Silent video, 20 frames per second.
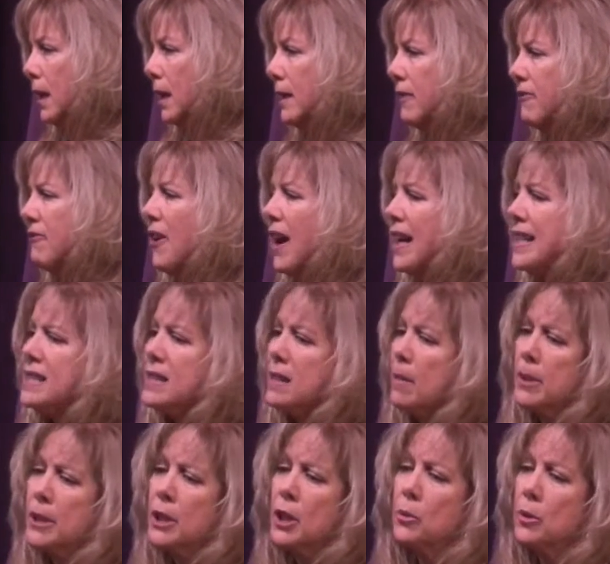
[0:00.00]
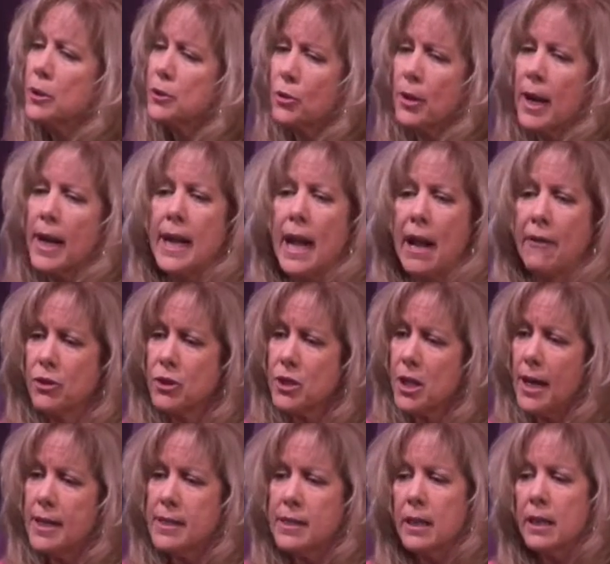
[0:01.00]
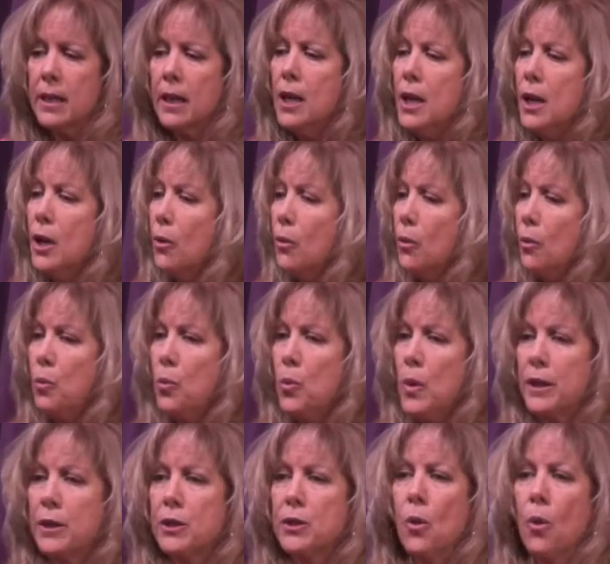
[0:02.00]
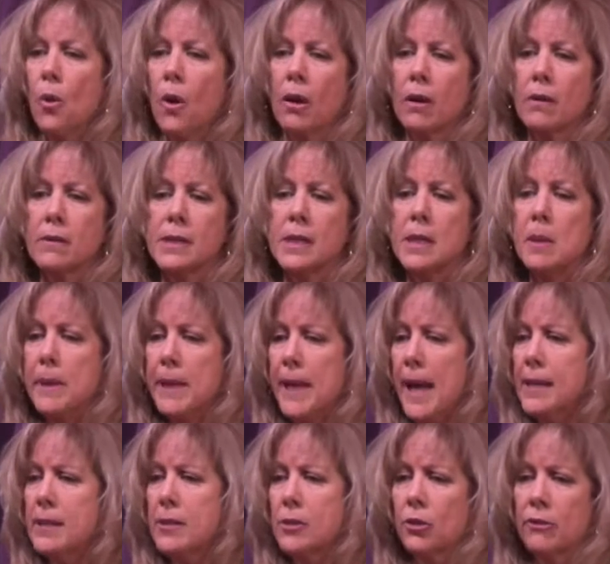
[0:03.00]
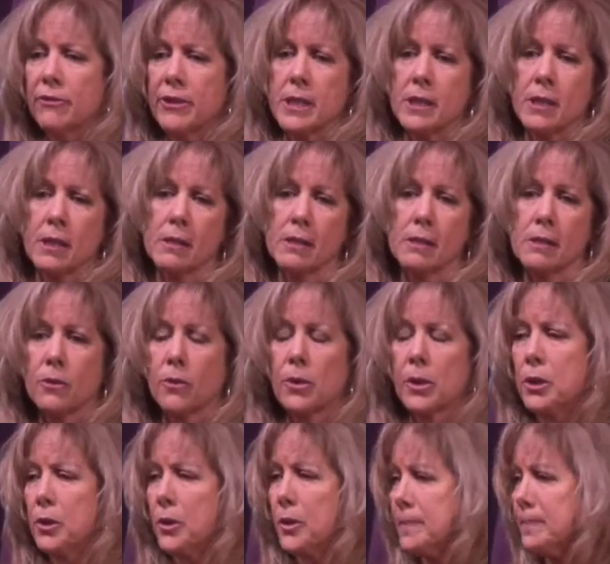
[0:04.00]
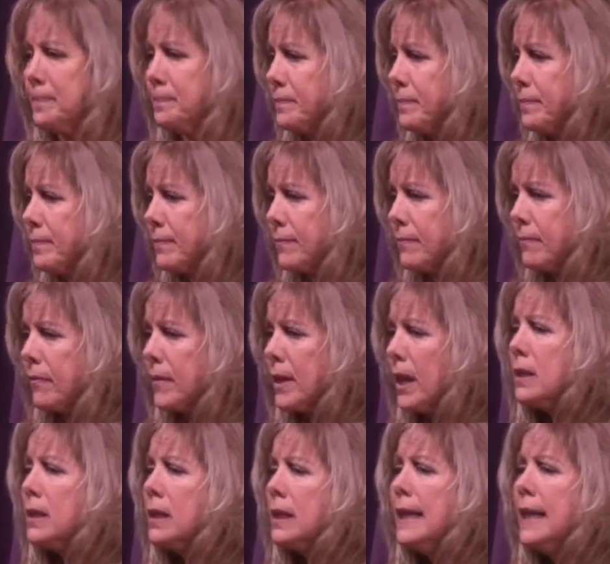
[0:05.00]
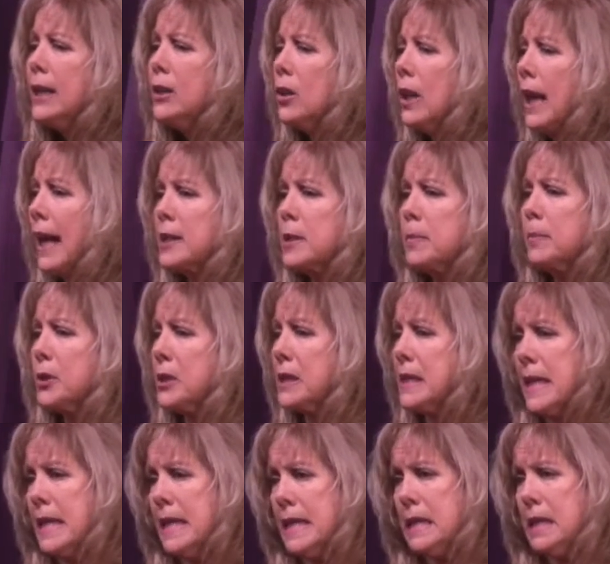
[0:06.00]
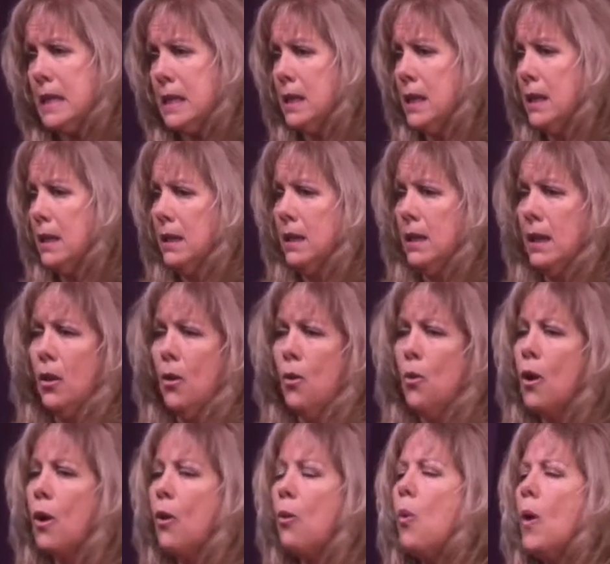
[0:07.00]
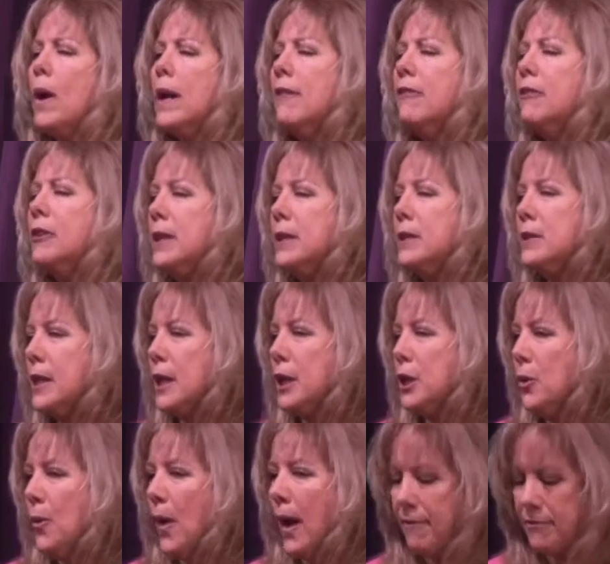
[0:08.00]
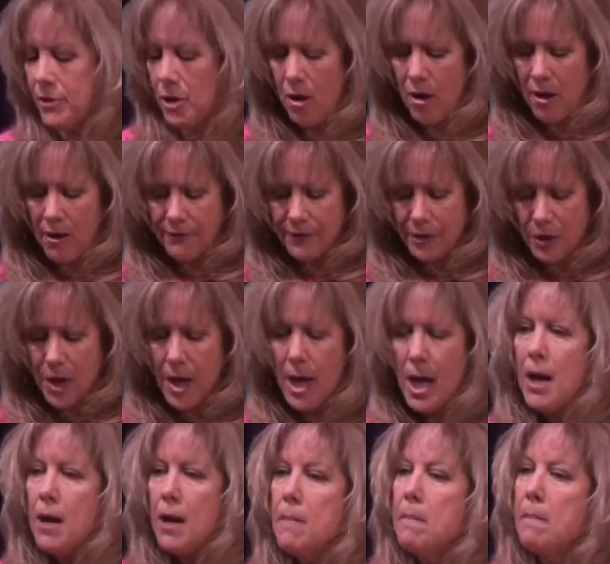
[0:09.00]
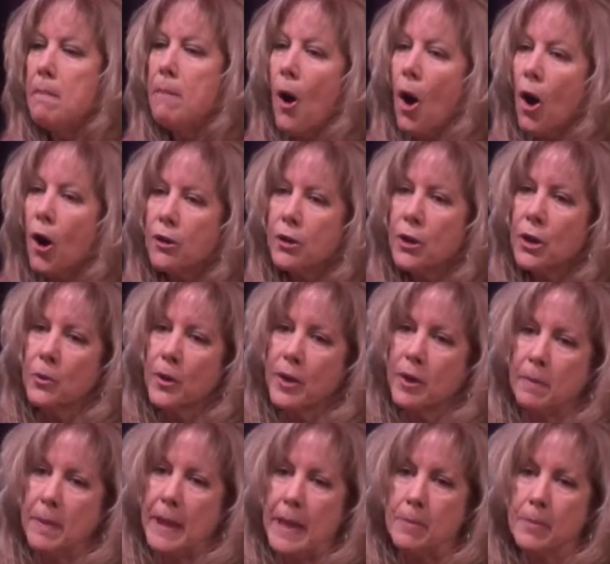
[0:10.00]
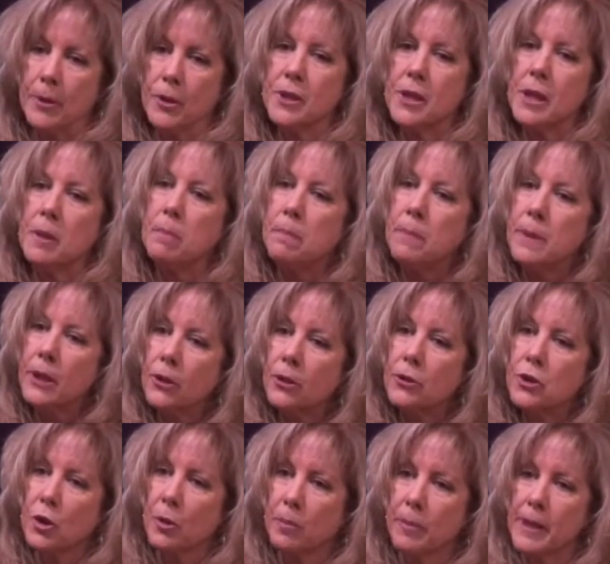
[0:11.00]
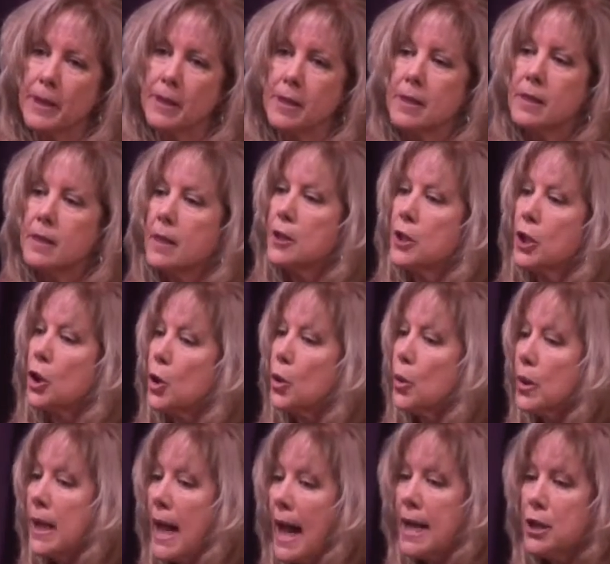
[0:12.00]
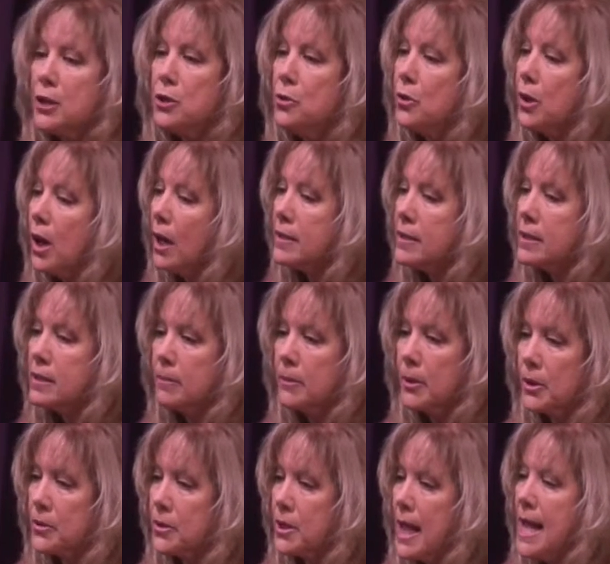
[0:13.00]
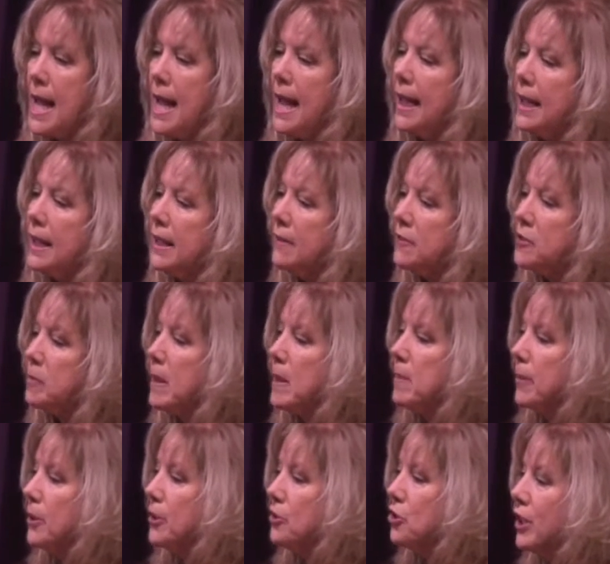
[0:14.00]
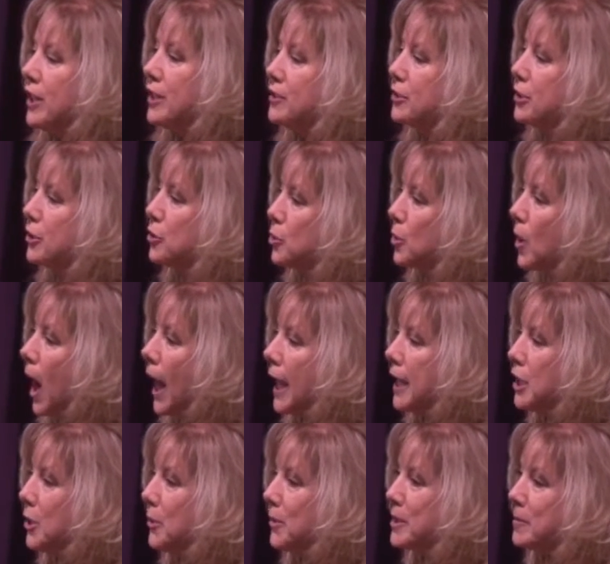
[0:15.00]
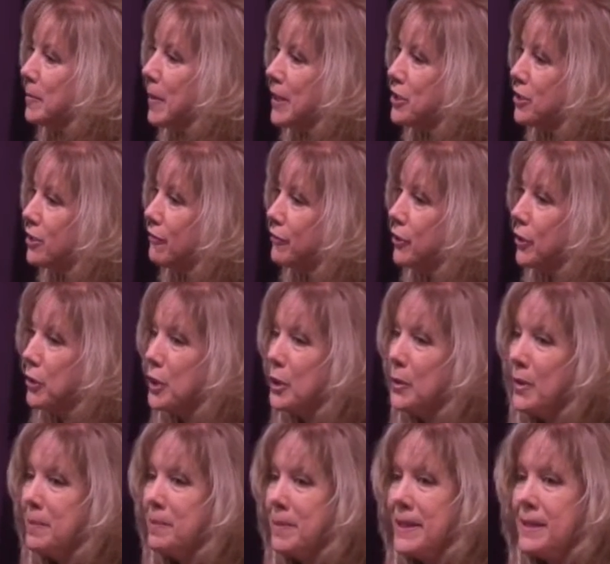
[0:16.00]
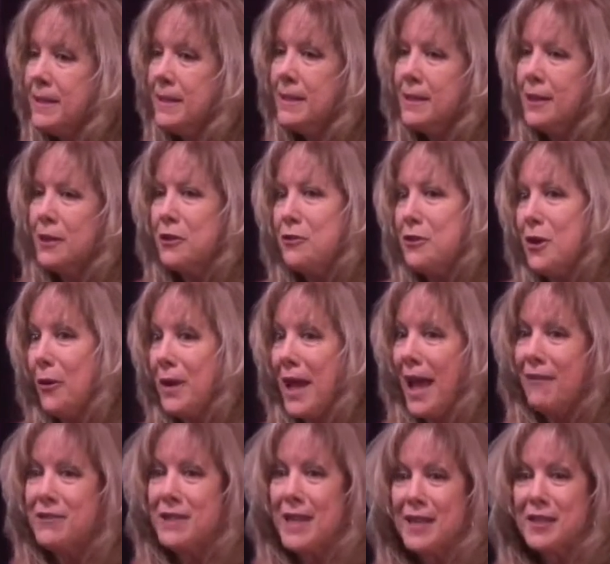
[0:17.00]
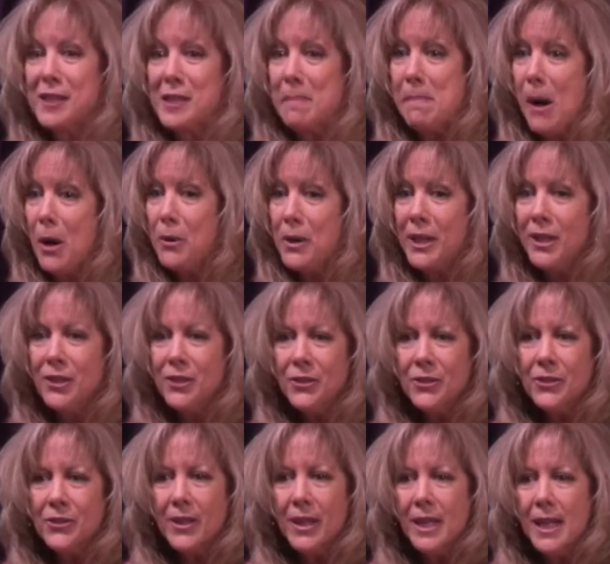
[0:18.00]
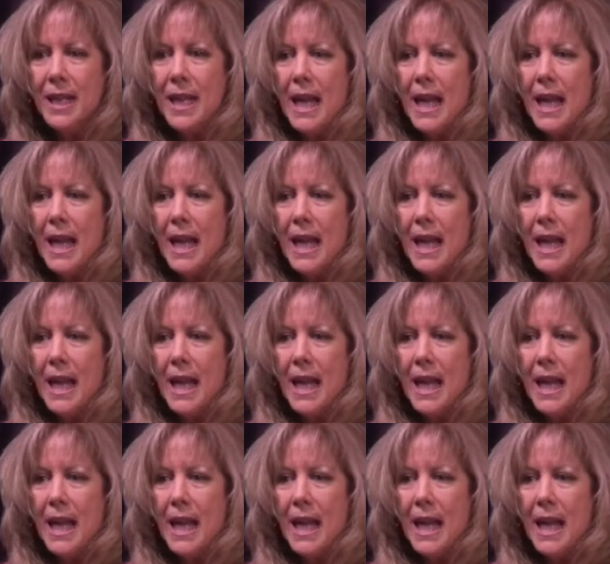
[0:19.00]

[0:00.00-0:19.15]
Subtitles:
Then find someone who will trade advertising with your CPA services or your legal expertise, or whatever it is that you have to offer. Barter with people to build your business and to create new customers. It gives people a chance to try you, especially if you're new in business and you don't have testimonials.